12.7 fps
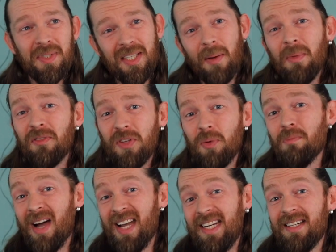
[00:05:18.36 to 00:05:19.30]
some of you
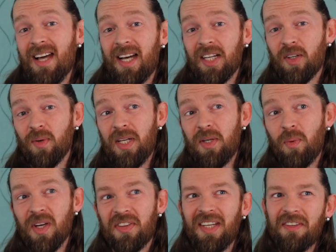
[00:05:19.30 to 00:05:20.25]
might not agree
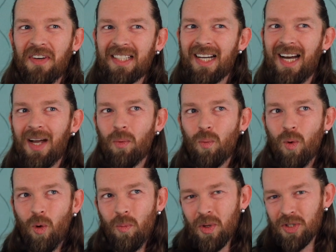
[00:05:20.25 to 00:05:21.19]
with. In fact, I
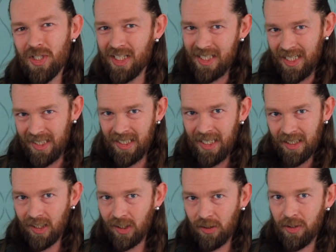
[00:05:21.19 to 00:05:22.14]
almost didn't
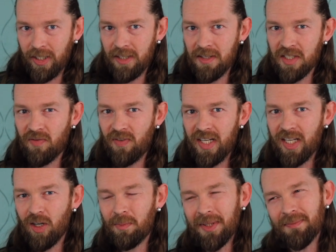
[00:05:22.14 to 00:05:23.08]
include it in this
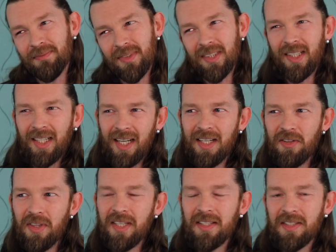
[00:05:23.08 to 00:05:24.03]
video, but I do
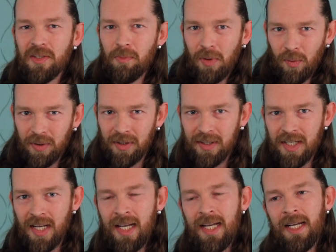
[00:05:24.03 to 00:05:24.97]
think it's important.
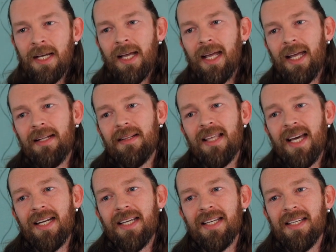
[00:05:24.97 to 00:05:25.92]
And
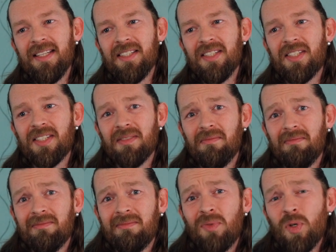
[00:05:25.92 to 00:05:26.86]
that is
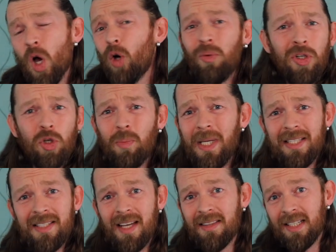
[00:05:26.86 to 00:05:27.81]
no
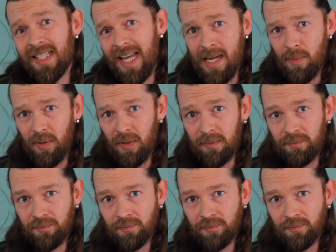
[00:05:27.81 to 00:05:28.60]
newbies at the table.